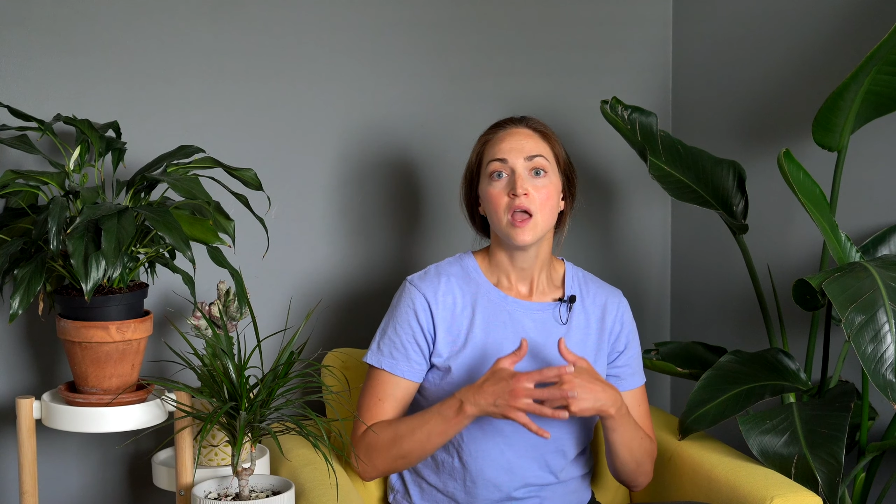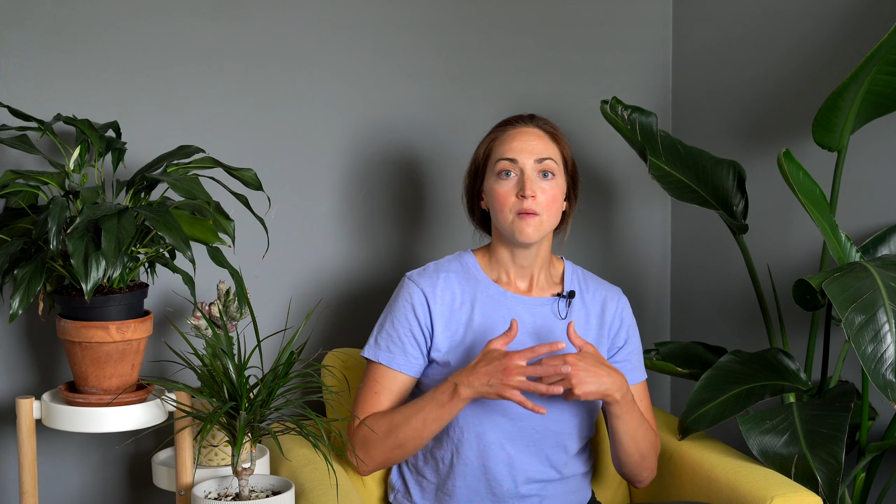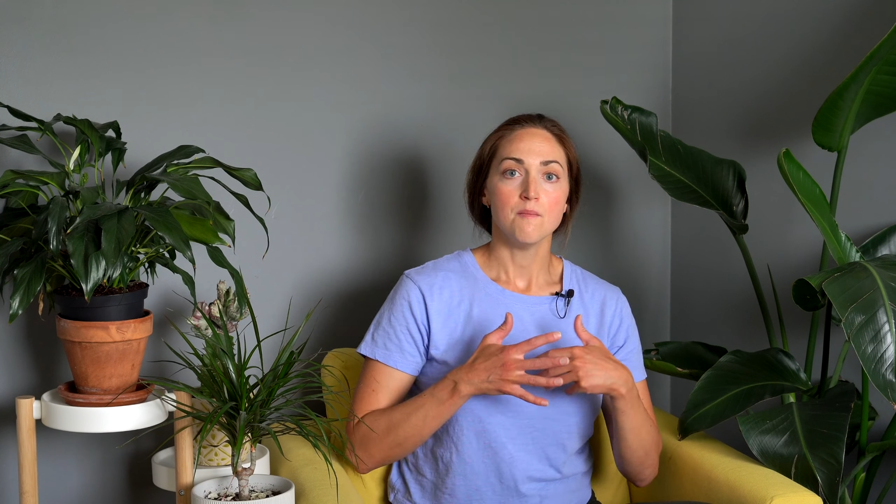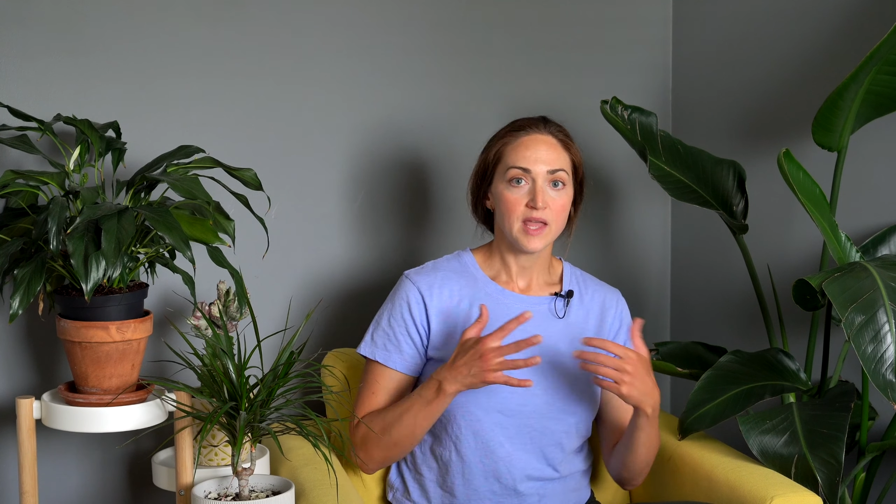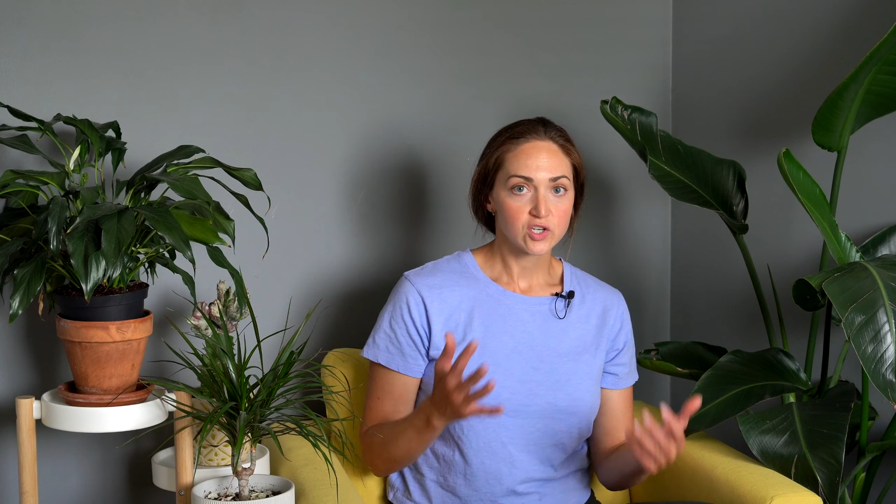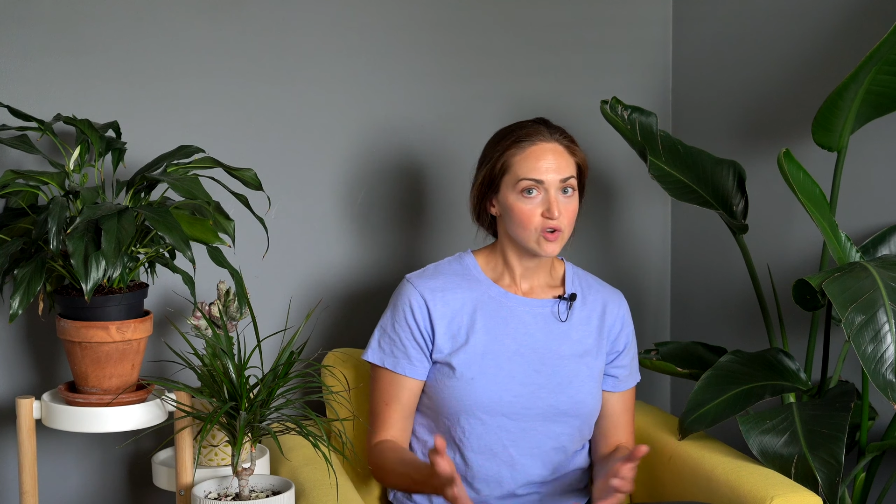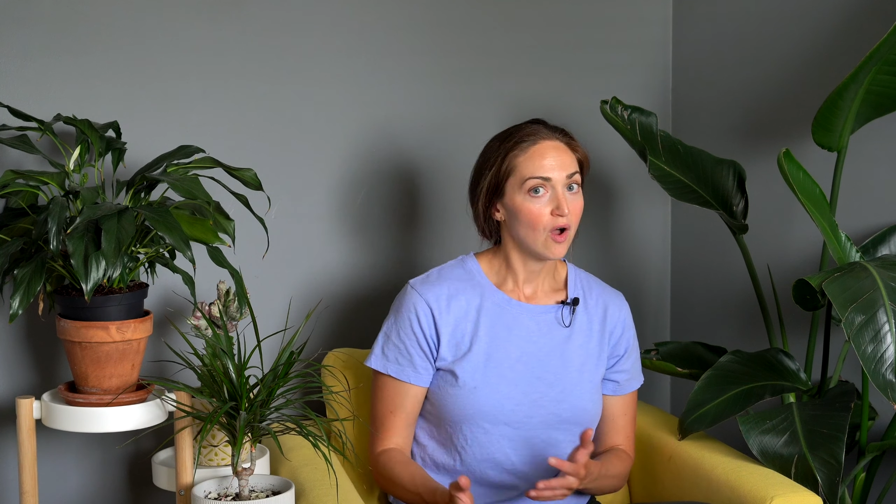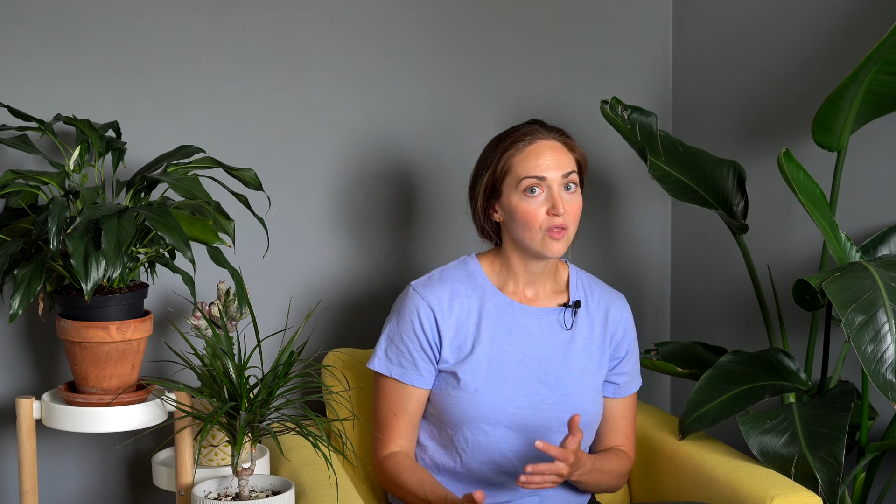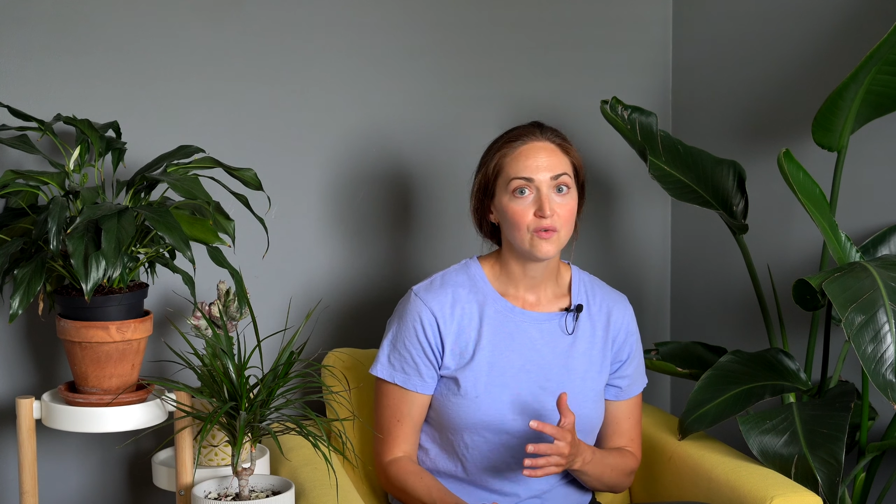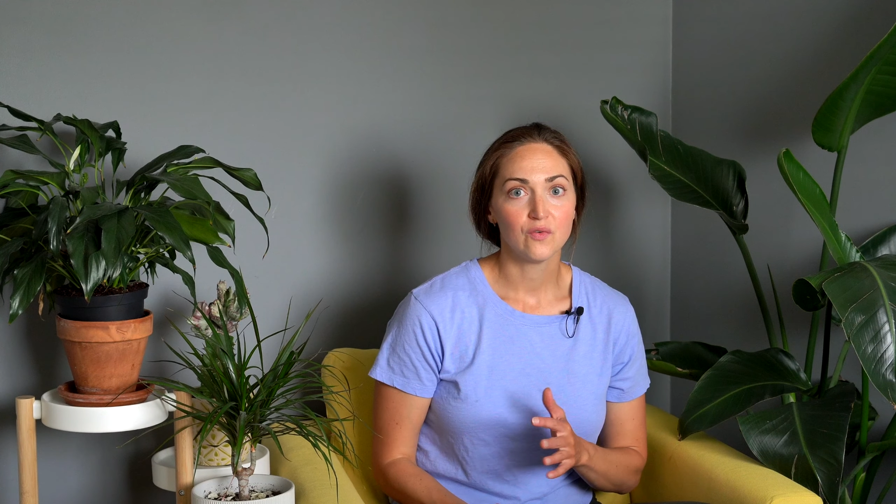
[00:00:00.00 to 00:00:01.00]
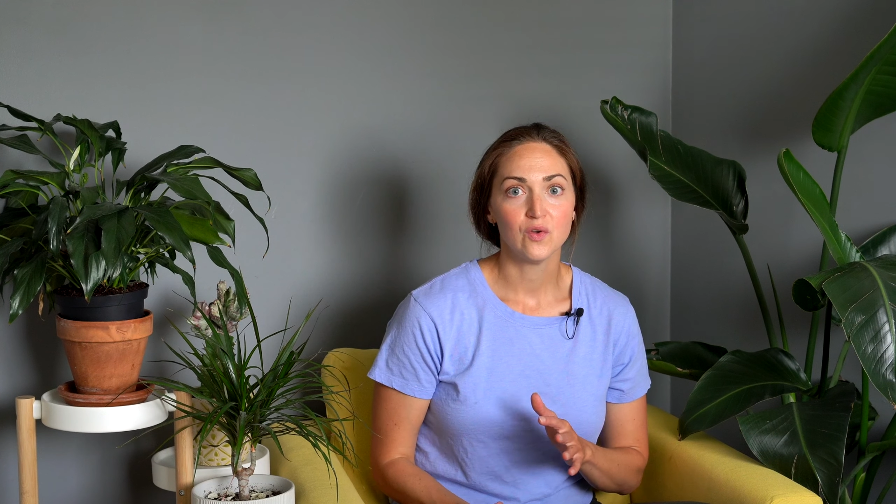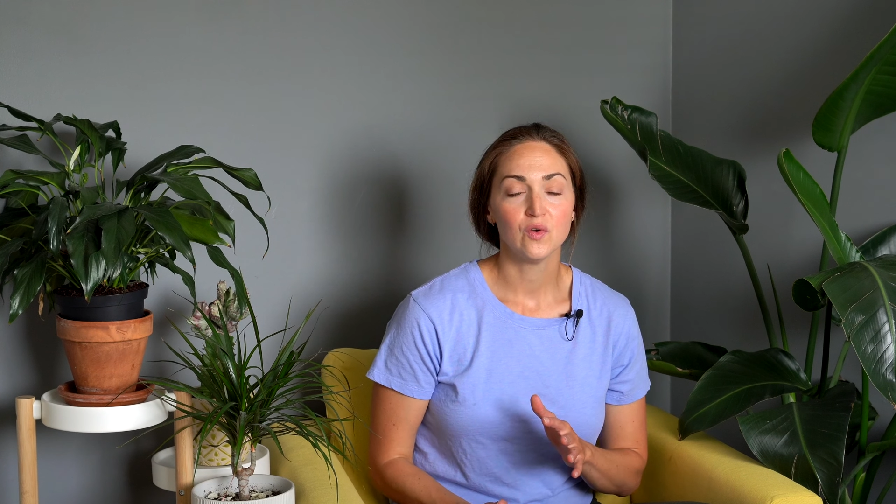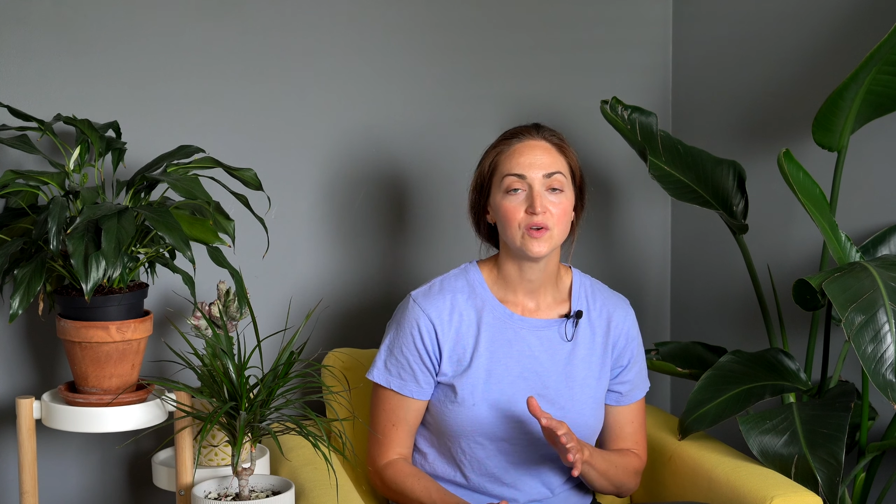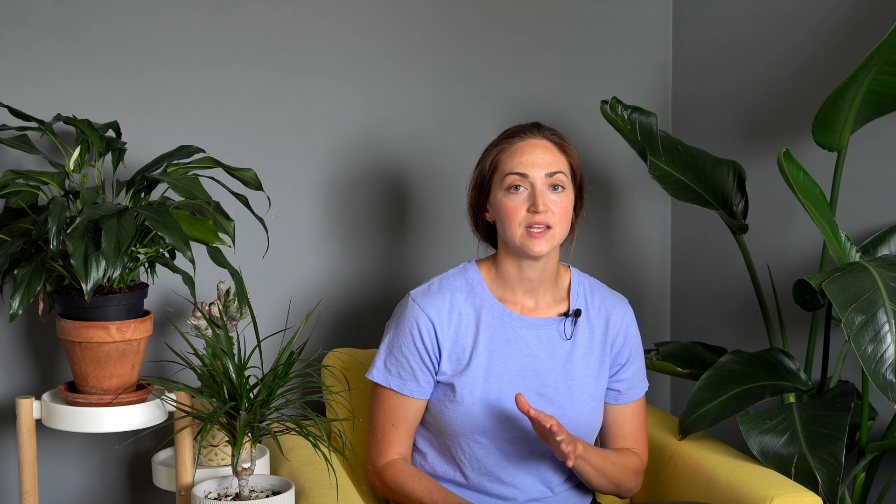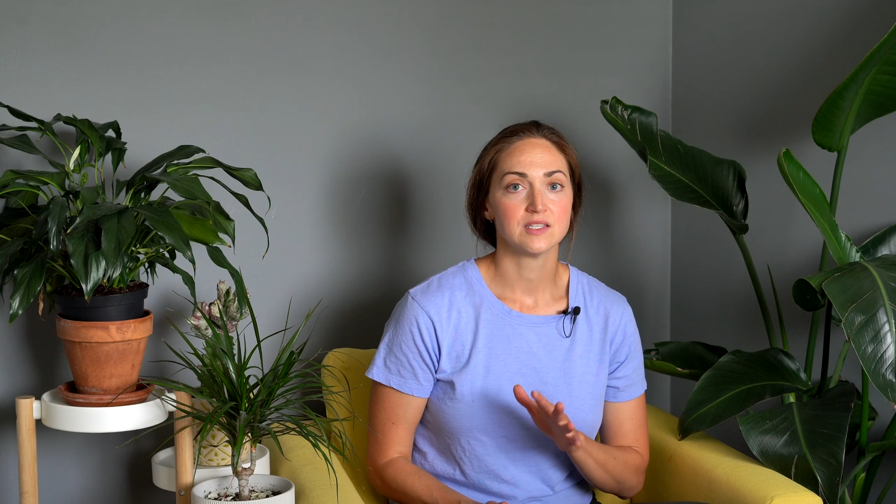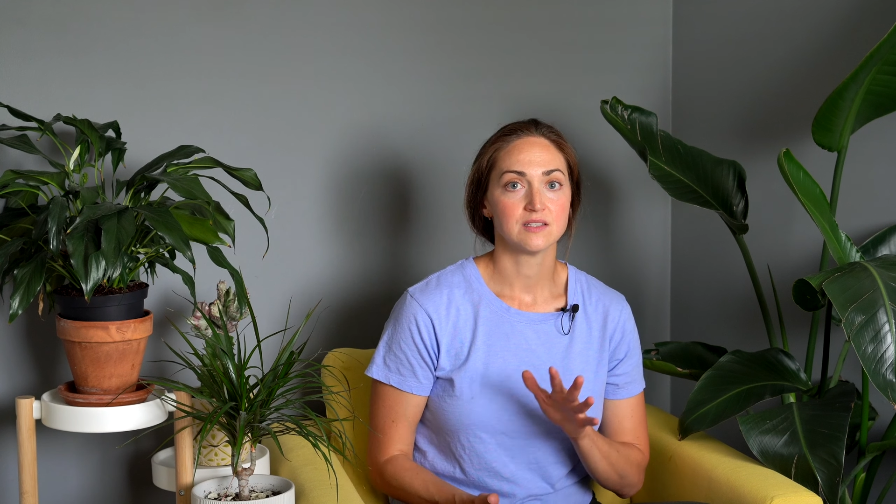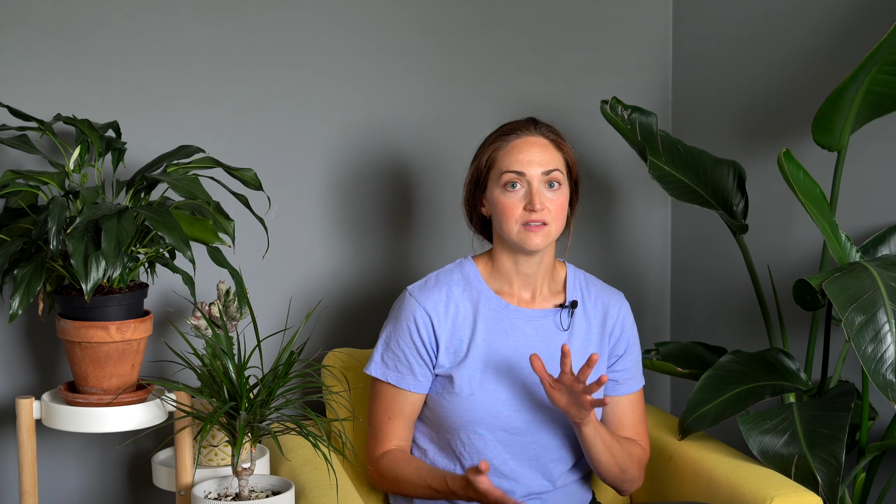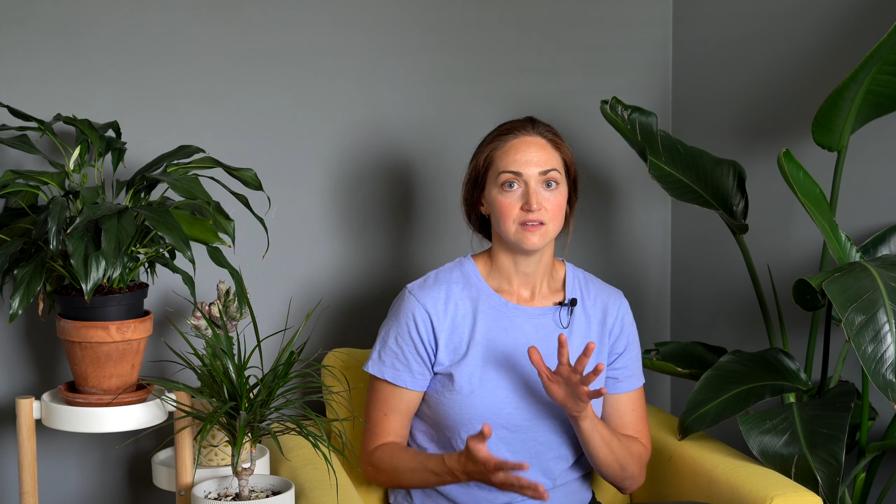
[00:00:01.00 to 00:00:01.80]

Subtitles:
make sure all the food is